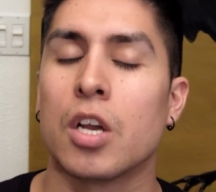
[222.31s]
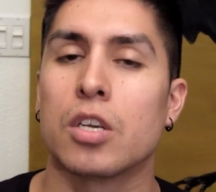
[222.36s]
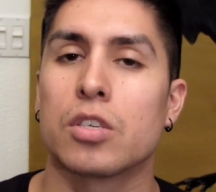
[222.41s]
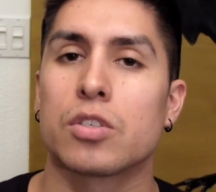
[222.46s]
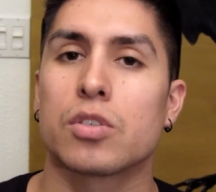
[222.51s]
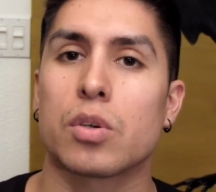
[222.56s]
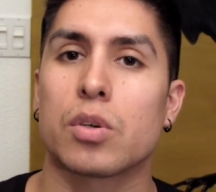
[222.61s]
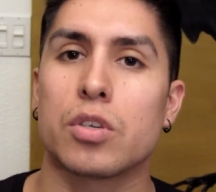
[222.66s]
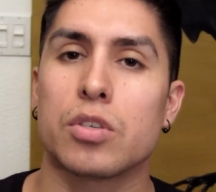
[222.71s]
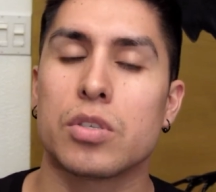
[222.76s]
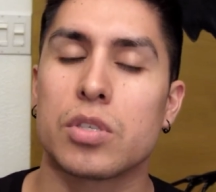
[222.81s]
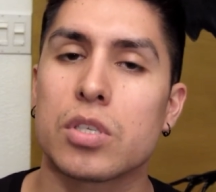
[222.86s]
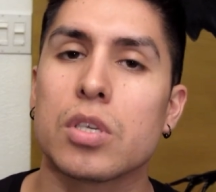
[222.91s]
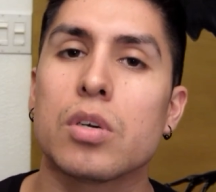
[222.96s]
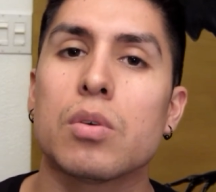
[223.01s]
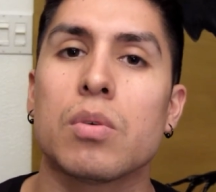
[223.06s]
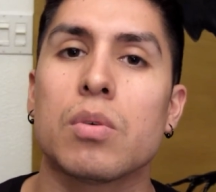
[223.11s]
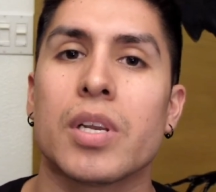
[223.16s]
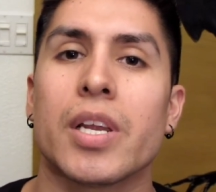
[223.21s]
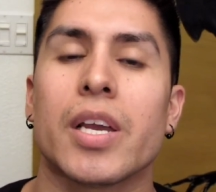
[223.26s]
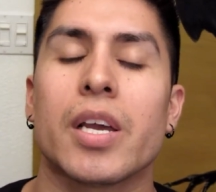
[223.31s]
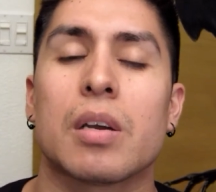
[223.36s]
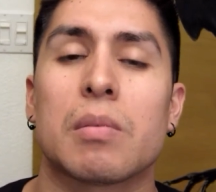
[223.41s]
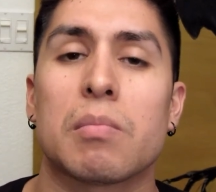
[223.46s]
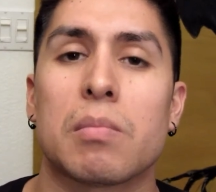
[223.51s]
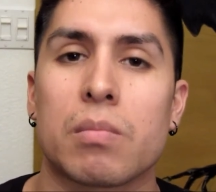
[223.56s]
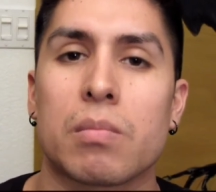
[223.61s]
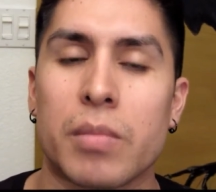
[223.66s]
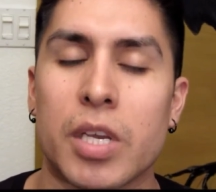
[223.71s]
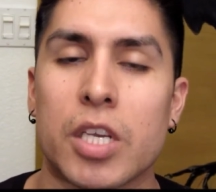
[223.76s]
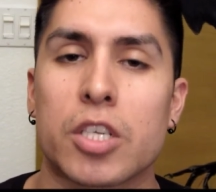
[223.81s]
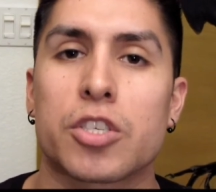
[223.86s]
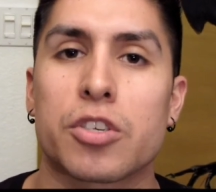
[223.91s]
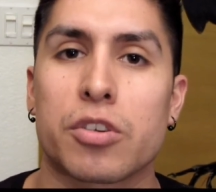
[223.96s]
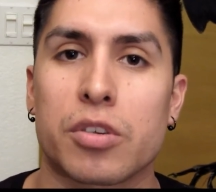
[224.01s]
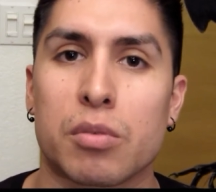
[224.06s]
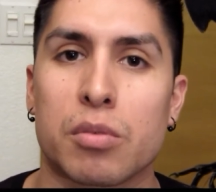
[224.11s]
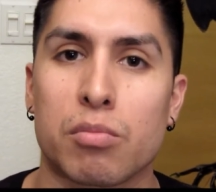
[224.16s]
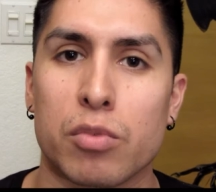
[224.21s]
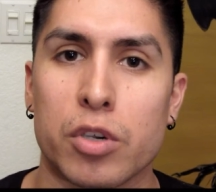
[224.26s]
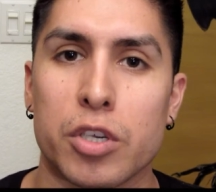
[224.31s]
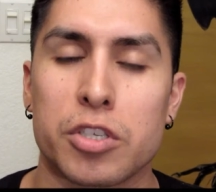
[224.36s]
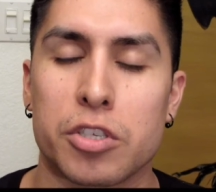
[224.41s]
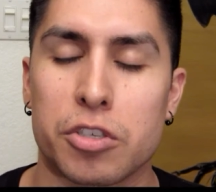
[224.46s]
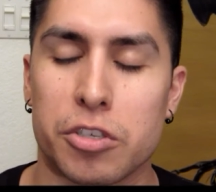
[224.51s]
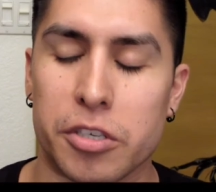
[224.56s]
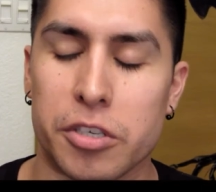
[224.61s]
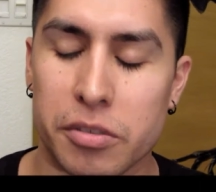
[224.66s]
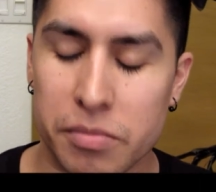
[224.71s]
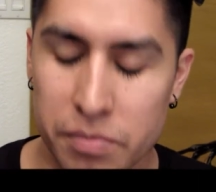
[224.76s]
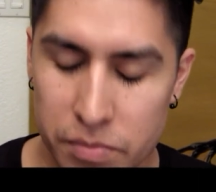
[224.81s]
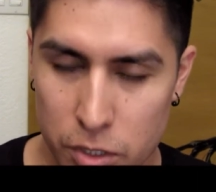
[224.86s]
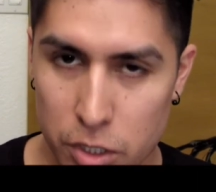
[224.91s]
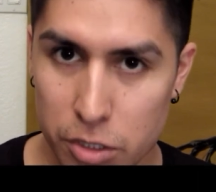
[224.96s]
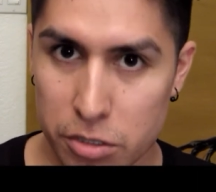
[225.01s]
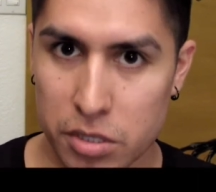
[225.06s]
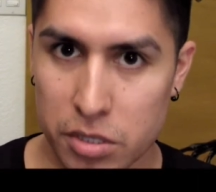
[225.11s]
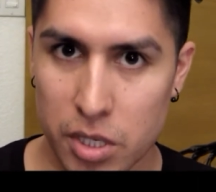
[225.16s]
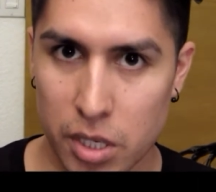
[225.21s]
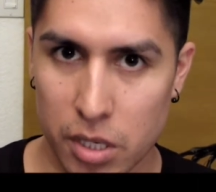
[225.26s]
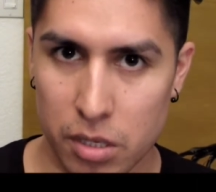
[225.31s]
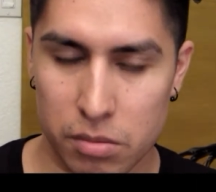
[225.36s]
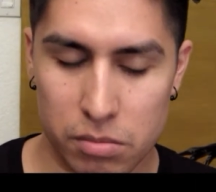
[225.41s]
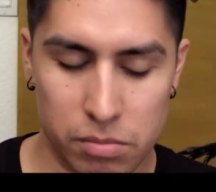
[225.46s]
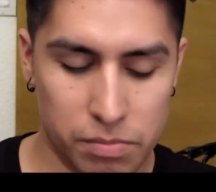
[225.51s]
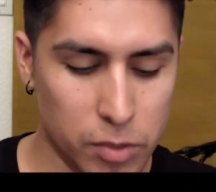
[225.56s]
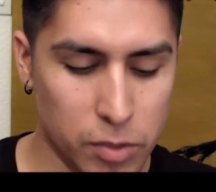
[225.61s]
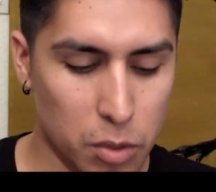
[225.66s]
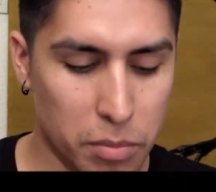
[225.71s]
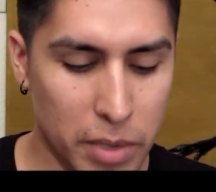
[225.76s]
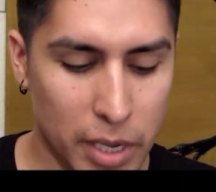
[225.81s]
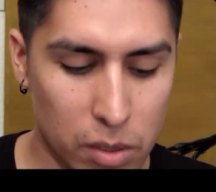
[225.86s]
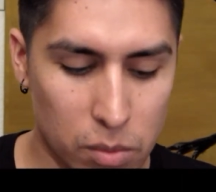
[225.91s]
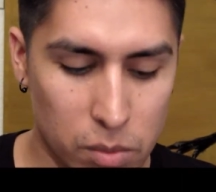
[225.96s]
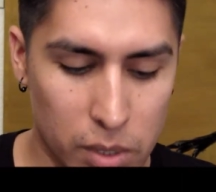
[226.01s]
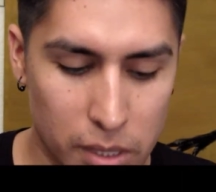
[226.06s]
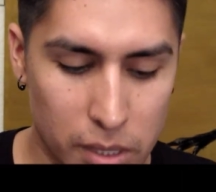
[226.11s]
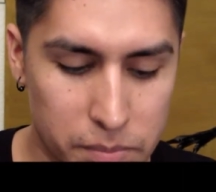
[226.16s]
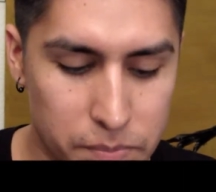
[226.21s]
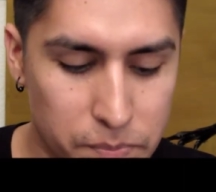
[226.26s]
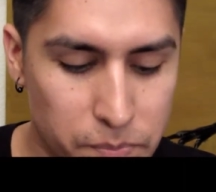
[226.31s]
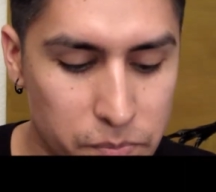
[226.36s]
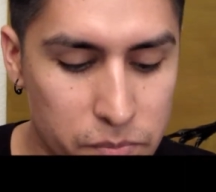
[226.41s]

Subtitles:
So you still want to make sure to moisture your skin no matter what.